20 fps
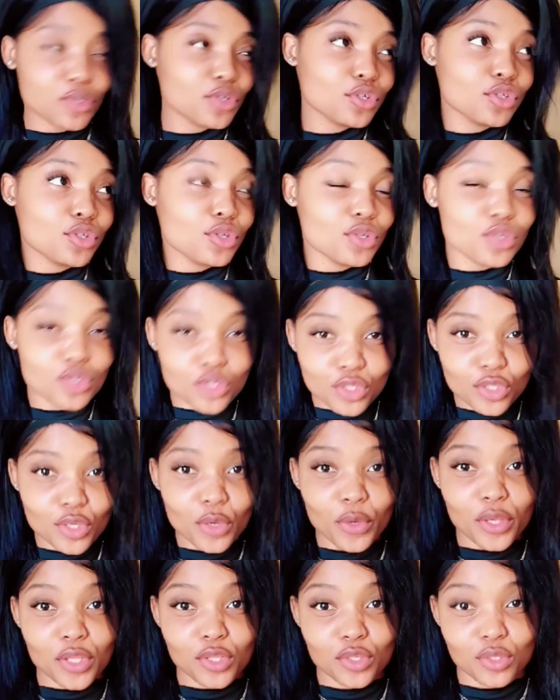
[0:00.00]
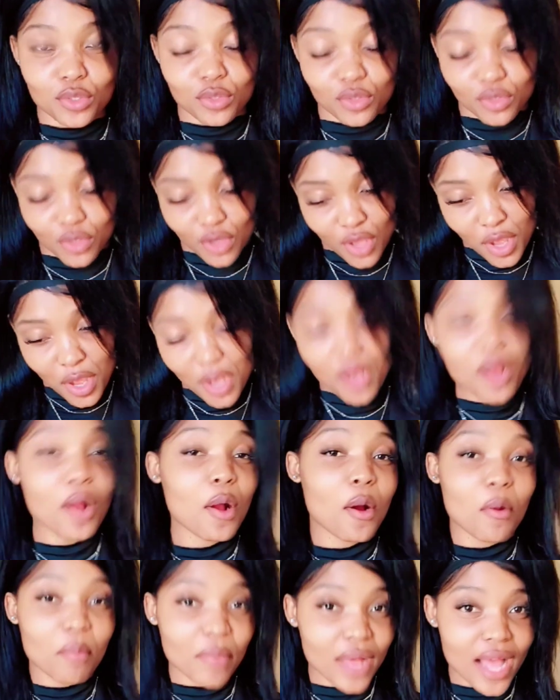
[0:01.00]
Because you're just going to
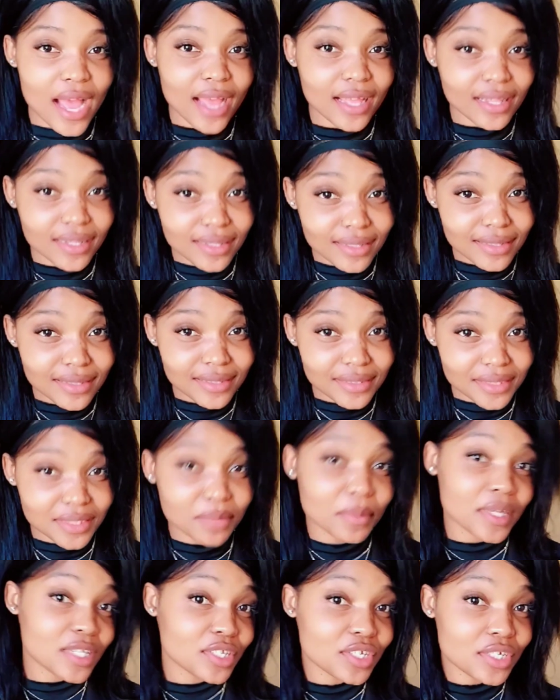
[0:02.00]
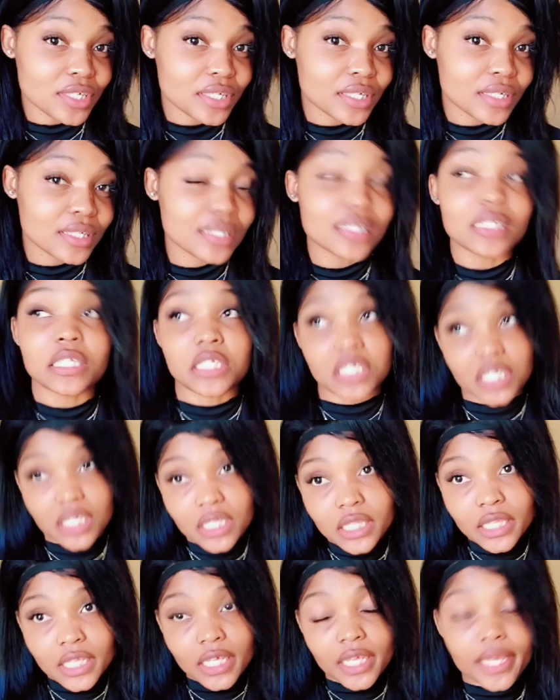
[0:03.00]
compile the message,
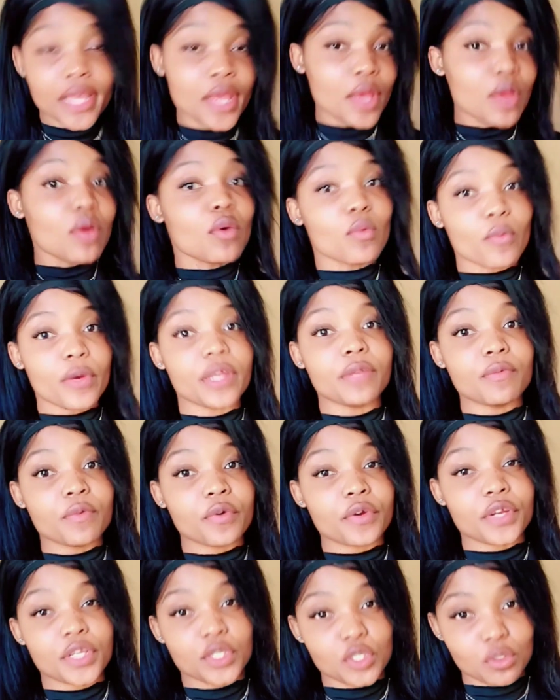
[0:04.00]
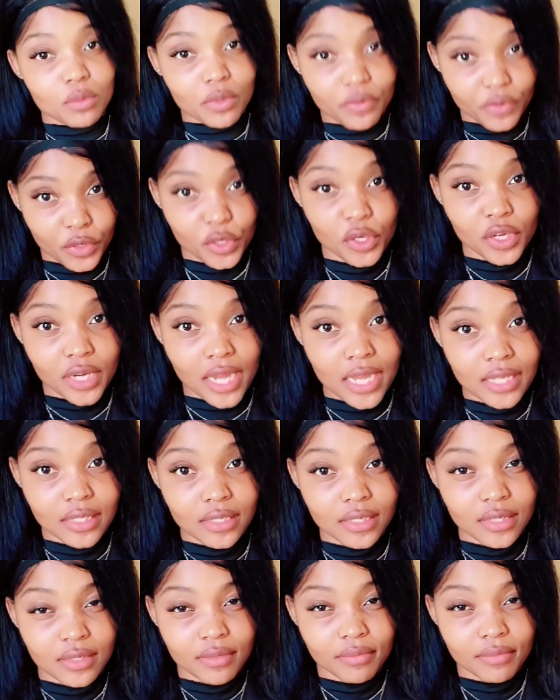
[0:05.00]
sit there, wait for it to be recognized.